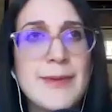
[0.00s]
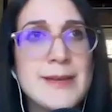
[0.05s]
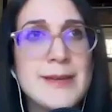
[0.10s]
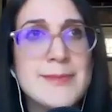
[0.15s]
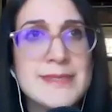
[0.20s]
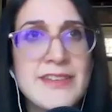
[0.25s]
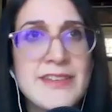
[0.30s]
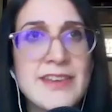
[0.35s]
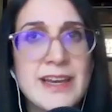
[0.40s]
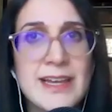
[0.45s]
it
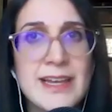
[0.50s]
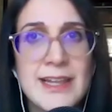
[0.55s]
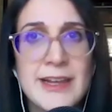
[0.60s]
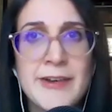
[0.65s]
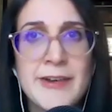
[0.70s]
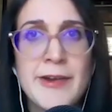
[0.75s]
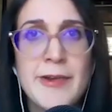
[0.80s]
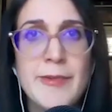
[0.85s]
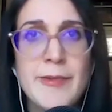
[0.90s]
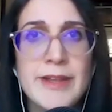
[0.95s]
becomes even
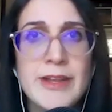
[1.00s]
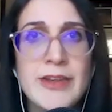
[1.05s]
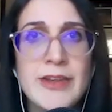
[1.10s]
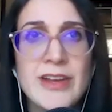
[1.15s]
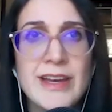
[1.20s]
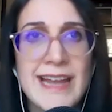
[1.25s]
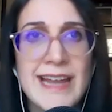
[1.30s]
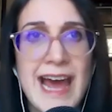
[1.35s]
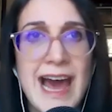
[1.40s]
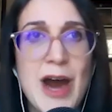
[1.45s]
clearer when you
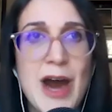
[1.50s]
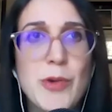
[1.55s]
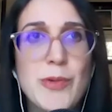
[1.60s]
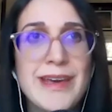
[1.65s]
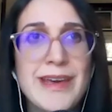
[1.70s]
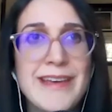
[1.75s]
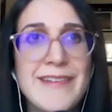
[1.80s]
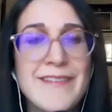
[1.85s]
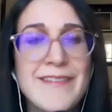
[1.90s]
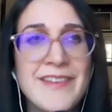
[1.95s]
look at how
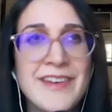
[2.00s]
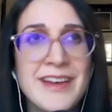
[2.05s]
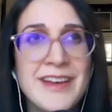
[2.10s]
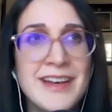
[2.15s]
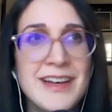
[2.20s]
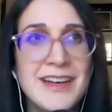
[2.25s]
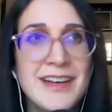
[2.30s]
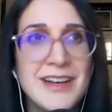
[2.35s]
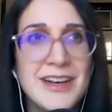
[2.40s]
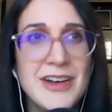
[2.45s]
we've
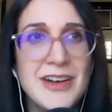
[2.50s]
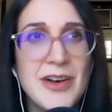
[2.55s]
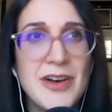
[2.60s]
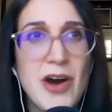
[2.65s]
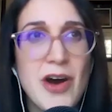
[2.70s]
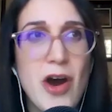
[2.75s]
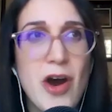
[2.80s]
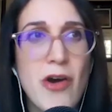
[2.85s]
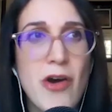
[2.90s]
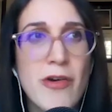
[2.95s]

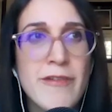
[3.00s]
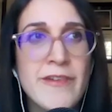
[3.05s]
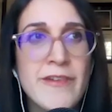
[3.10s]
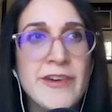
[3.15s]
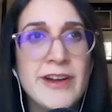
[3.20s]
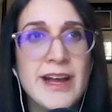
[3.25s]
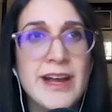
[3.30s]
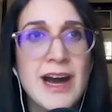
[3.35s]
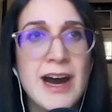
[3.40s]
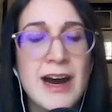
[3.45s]

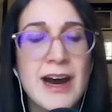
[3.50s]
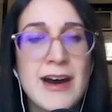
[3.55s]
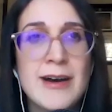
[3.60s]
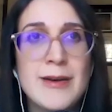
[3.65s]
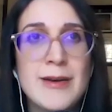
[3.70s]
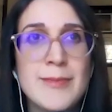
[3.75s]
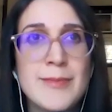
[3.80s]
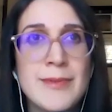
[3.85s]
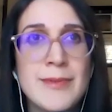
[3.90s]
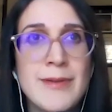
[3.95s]

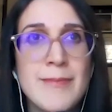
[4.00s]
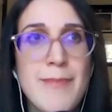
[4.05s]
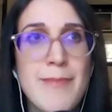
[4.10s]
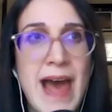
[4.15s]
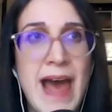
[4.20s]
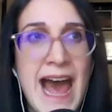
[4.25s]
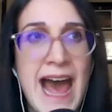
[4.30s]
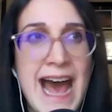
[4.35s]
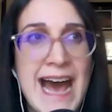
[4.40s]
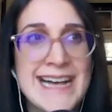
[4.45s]
overcome
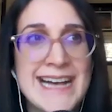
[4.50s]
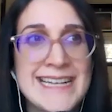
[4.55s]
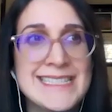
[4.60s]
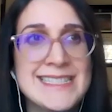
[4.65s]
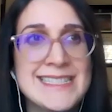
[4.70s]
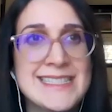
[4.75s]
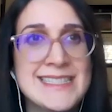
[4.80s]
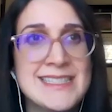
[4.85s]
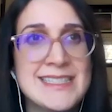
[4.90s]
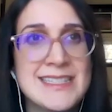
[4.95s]

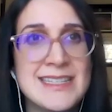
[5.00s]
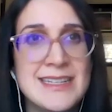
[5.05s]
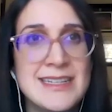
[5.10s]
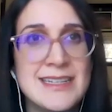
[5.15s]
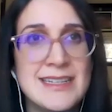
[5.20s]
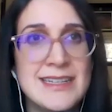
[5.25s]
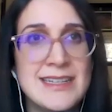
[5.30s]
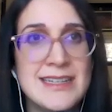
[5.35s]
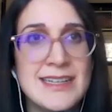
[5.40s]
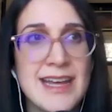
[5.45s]
past
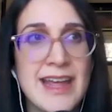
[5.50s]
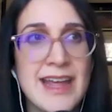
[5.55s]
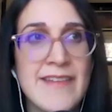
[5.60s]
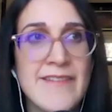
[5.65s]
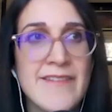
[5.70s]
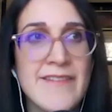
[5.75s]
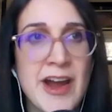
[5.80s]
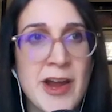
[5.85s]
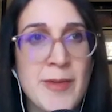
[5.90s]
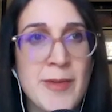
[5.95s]

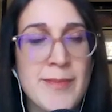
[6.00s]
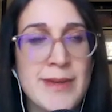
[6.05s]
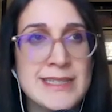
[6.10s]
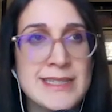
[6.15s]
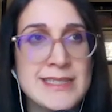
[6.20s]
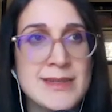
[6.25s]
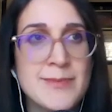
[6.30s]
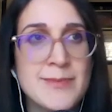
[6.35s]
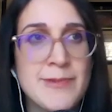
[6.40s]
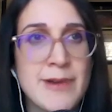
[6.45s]

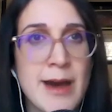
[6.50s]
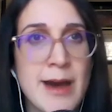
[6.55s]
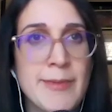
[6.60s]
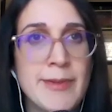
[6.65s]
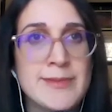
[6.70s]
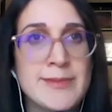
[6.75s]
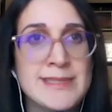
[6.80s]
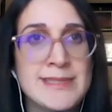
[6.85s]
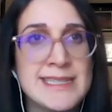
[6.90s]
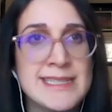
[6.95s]
environmental
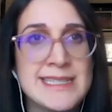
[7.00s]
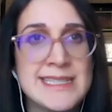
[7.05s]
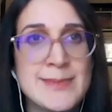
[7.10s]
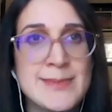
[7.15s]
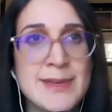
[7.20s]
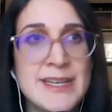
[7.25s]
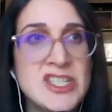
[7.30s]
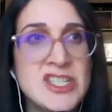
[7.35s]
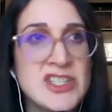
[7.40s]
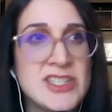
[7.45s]
problems as a
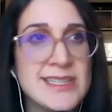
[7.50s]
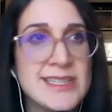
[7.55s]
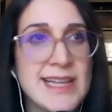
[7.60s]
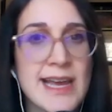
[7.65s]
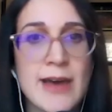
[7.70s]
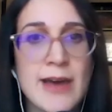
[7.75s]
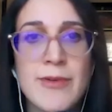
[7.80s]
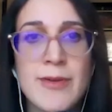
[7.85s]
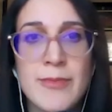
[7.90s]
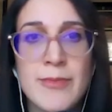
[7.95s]
species.
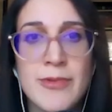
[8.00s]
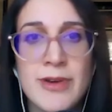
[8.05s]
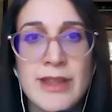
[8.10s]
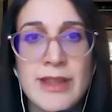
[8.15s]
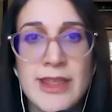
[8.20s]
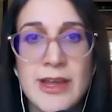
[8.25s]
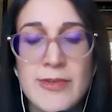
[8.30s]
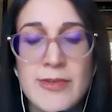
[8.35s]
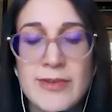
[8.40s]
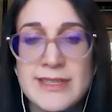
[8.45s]
Like at one
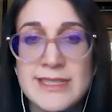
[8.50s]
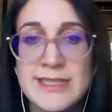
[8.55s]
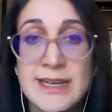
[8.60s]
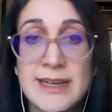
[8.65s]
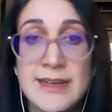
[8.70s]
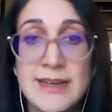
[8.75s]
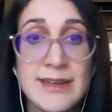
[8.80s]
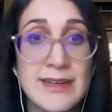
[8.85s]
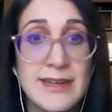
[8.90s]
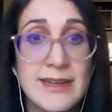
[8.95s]
point, there was
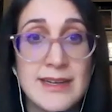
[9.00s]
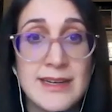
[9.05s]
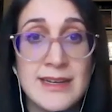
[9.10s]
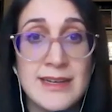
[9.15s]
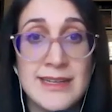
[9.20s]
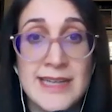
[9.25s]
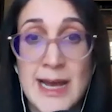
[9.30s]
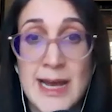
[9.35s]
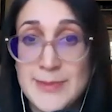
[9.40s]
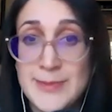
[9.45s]
a,
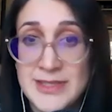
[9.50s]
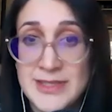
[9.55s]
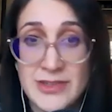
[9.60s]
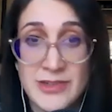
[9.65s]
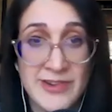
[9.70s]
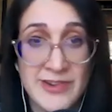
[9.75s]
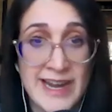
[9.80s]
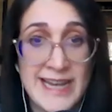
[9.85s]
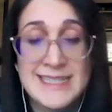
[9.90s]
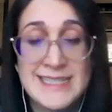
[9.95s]
an
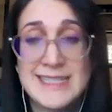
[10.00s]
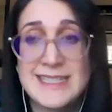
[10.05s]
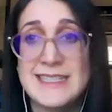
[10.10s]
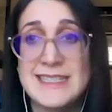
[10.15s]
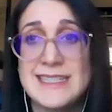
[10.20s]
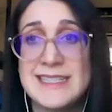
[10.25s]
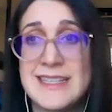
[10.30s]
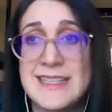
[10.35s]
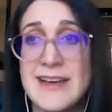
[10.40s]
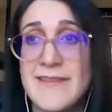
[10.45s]
absolute
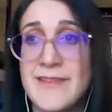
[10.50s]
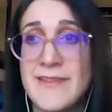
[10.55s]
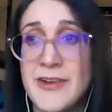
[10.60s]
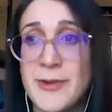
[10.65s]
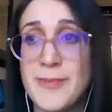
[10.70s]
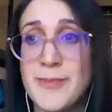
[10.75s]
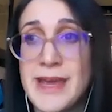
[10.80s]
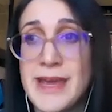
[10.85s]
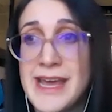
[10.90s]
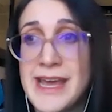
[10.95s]
crisis of
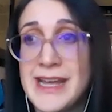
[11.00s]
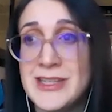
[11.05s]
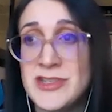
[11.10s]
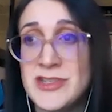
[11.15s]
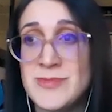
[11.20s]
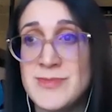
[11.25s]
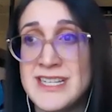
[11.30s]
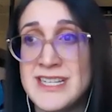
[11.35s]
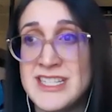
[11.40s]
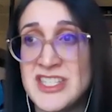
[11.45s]
there being
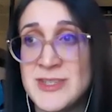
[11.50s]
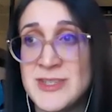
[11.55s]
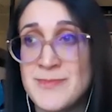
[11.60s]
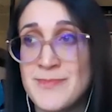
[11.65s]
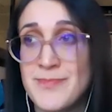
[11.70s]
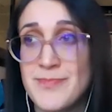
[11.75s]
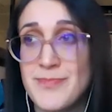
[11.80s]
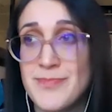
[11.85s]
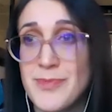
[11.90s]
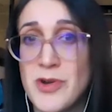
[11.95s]
too much
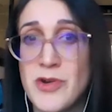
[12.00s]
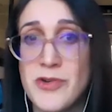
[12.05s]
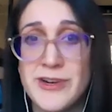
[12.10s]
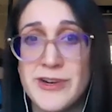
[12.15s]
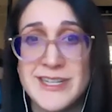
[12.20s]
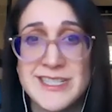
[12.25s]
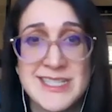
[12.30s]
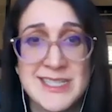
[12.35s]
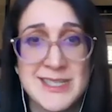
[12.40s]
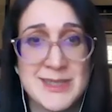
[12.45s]

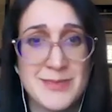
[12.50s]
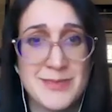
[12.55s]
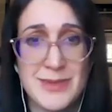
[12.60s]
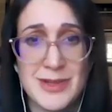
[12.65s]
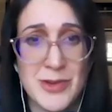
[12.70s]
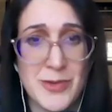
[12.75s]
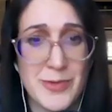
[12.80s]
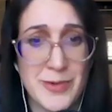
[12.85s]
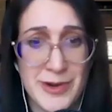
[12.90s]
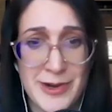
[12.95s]
horse
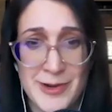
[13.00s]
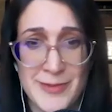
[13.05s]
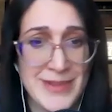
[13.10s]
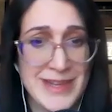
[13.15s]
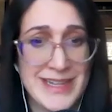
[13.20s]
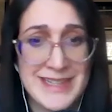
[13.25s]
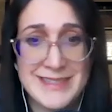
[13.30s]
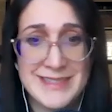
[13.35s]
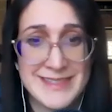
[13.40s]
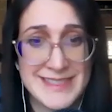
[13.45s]
manure
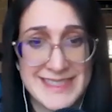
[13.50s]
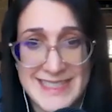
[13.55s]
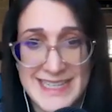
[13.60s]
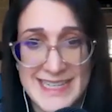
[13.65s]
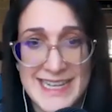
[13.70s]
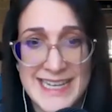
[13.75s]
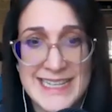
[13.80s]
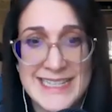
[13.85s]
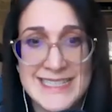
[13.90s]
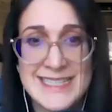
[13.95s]
in
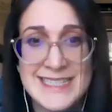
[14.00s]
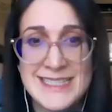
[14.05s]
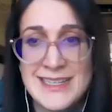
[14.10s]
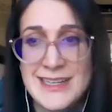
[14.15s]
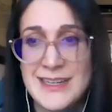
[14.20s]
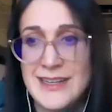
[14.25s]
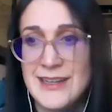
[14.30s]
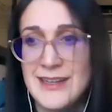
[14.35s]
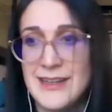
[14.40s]
cities,